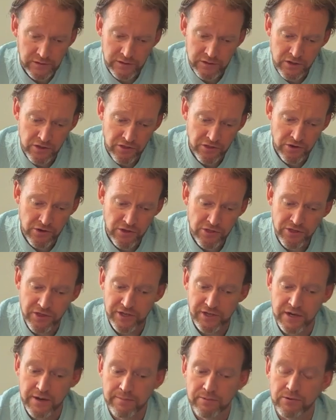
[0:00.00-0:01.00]
The third
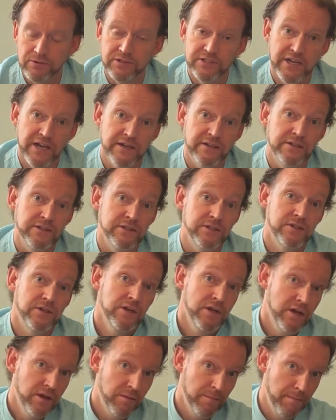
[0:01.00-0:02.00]
thing I put down is
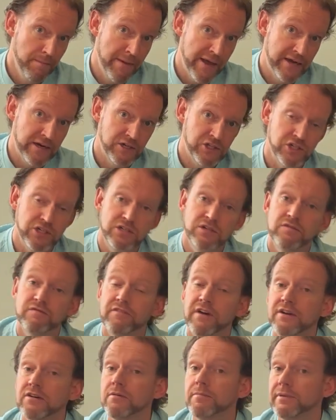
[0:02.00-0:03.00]
managing your
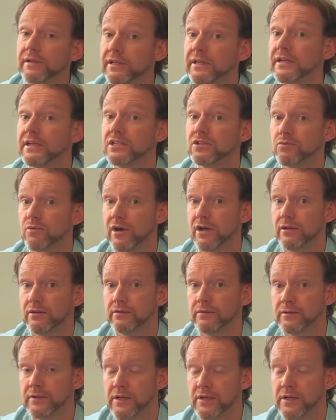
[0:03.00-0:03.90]
vulnerabilities well.